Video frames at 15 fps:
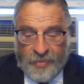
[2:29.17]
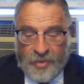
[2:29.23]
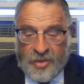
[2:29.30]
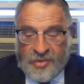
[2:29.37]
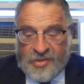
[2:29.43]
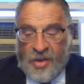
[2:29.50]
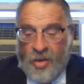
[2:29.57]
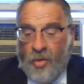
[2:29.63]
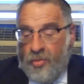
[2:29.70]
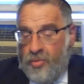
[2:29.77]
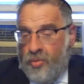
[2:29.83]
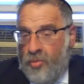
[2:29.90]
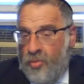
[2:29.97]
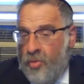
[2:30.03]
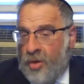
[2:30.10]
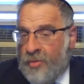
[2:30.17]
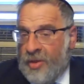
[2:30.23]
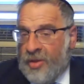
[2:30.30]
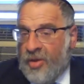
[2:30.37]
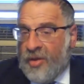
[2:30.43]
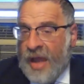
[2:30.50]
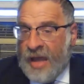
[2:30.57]
So what do we
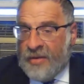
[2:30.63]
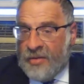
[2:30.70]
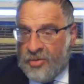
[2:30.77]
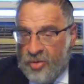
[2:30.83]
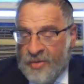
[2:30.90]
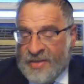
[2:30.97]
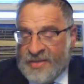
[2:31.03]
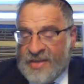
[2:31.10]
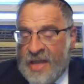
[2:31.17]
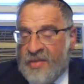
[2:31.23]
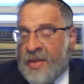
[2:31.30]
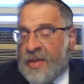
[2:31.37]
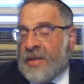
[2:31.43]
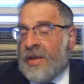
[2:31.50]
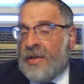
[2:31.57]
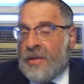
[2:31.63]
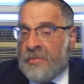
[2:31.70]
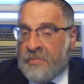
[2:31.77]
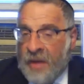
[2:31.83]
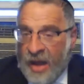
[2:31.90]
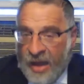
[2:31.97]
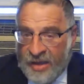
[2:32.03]
look at? Do we say that it can
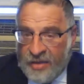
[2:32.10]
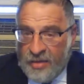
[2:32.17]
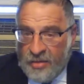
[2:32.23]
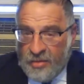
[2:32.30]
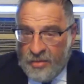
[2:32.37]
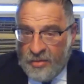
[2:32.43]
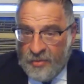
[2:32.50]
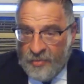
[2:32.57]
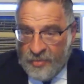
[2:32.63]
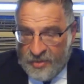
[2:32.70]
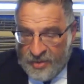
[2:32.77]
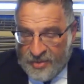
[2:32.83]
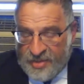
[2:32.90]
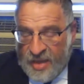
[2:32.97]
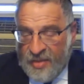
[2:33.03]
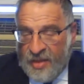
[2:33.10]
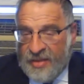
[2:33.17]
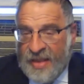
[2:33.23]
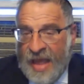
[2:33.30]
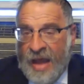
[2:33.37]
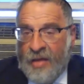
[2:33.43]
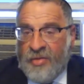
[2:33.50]
combine to say that
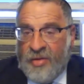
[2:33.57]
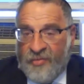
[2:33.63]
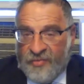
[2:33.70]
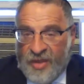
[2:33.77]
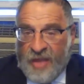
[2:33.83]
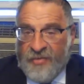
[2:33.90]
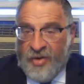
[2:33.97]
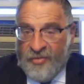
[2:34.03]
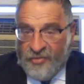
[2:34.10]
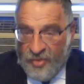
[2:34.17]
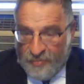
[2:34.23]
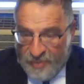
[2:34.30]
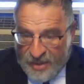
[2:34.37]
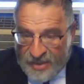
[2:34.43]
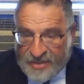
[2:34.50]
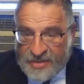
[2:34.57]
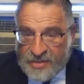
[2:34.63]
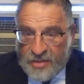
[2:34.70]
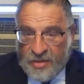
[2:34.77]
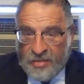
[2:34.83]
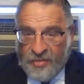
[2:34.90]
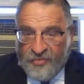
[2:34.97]
now their flavor
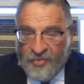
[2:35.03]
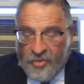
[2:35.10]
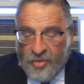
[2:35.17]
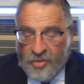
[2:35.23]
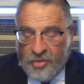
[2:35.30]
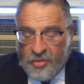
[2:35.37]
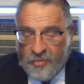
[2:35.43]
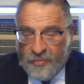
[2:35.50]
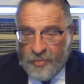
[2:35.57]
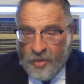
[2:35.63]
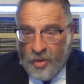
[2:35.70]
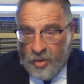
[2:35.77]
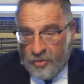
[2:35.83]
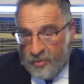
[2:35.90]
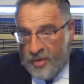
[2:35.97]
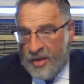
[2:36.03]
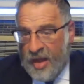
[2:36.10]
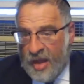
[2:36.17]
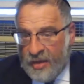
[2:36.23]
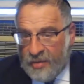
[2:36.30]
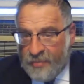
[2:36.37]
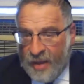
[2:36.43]
forbids the food? Or do they
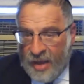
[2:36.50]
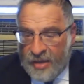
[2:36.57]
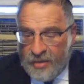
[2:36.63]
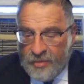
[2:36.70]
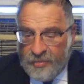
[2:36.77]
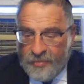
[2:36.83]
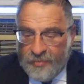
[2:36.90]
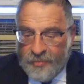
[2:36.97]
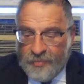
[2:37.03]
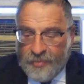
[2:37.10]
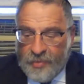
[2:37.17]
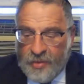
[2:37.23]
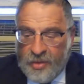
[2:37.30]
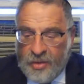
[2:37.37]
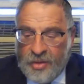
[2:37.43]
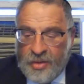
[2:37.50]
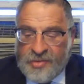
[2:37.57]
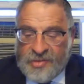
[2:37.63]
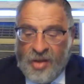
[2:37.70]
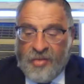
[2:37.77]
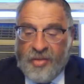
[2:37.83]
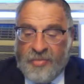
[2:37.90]
not combine?
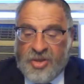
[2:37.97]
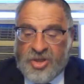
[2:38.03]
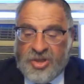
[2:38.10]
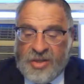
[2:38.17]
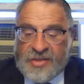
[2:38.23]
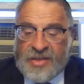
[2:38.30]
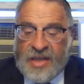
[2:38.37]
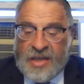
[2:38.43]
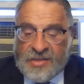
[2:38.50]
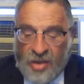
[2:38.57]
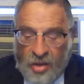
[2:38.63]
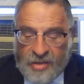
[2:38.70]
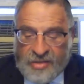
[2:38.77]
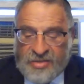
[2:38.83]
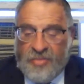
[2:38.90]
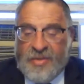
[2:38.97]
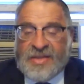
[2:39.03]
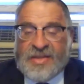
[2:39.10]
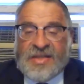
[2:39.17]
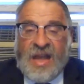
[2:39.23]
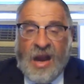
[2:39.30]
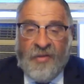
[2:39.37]
So the Mishnah says, Asr
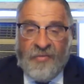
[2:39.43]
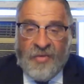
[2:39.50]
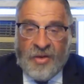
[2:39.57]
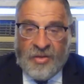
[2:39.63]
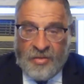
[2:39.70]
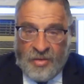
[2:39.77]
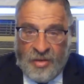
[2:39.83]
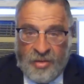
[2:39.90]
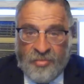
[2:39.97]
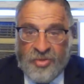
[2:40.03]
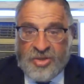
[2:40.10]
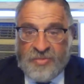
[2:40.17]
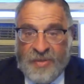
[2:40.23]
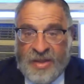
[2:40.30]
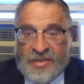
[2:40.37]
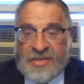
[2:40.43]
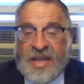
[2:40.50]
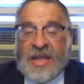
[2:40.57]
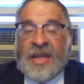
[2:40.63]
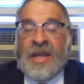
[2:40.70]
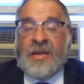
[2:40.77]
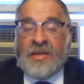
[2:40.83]
mitztarfen, which means they
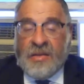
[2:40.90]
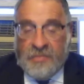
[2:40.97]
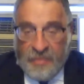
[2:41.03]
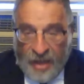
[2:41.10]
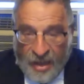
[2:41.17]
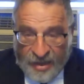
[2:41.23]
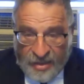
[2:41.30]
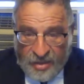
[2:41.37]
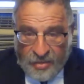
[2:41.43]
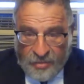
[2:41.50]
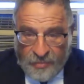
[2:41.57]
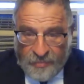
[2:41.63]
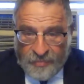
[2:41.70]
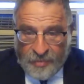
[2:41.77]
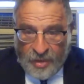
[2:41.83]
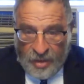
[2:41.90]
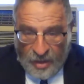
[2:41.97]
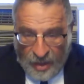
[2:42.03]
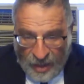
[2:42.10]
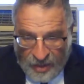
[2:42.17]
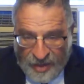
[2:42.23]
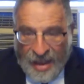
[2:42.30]
can combine
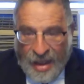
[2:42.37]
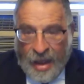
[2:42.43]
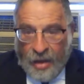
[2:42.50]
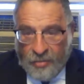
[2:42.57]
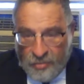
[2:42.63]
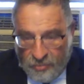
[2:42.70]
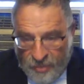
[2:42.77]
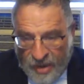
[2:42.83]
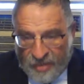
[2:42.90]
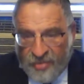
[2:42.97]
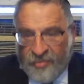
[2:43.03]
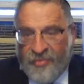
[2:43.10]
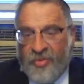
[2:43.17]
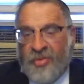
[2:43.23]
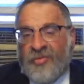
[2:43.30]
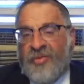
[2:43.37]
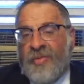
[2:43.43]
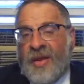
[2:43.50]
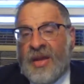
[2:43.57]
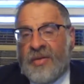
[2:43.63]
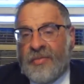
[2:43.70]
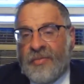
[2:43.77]
and now make the food
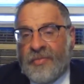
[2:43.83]
forbidden.